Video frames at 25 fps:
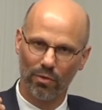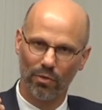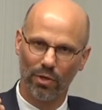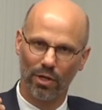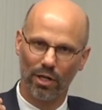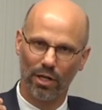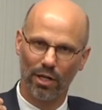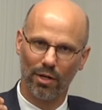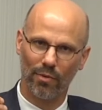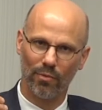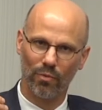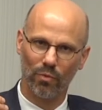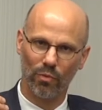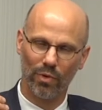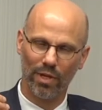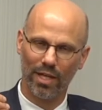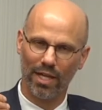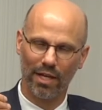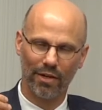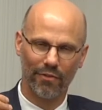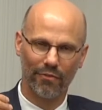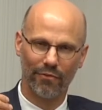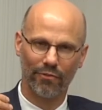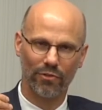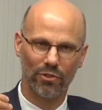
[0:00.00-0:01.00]
um, we
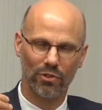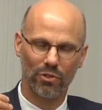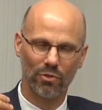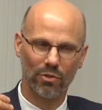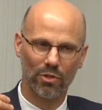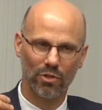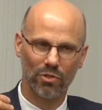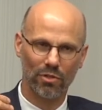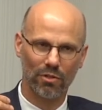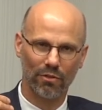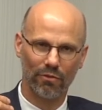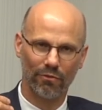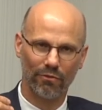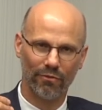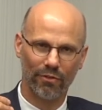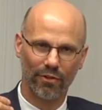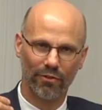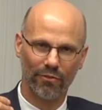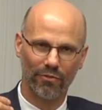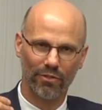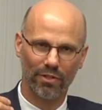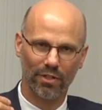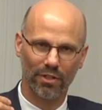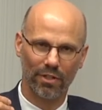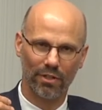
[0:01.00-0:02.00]
have
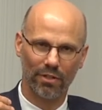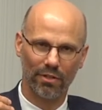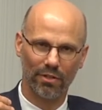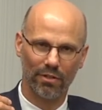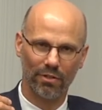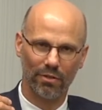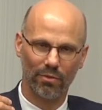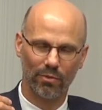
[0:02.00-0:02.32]
250.